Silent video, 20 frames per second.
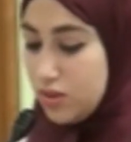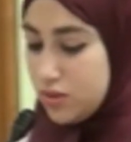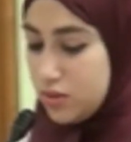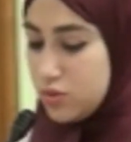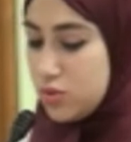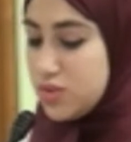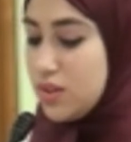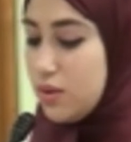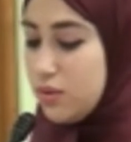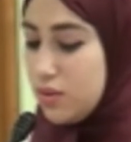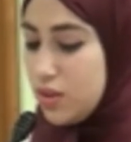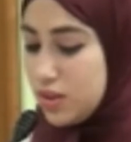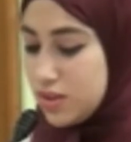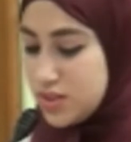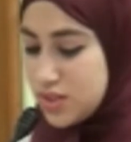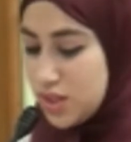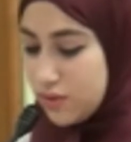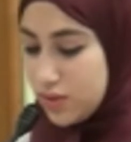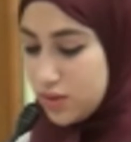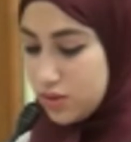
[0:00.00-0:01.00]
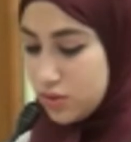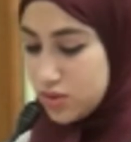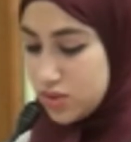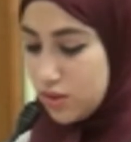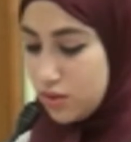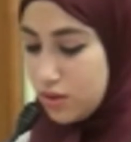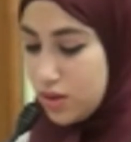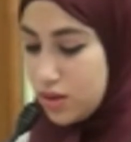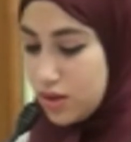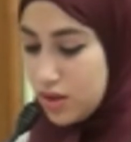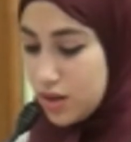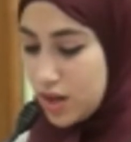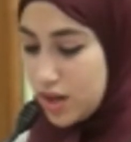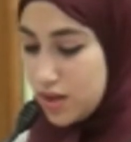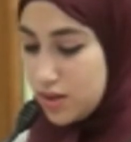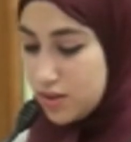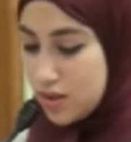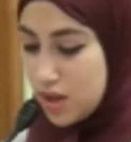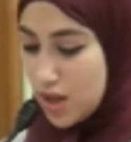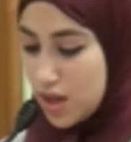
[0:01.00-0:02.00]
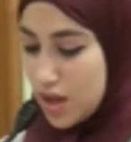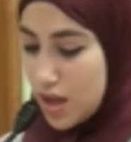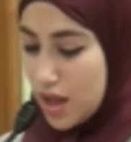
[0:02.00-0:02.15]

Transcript: 2007 and 2008,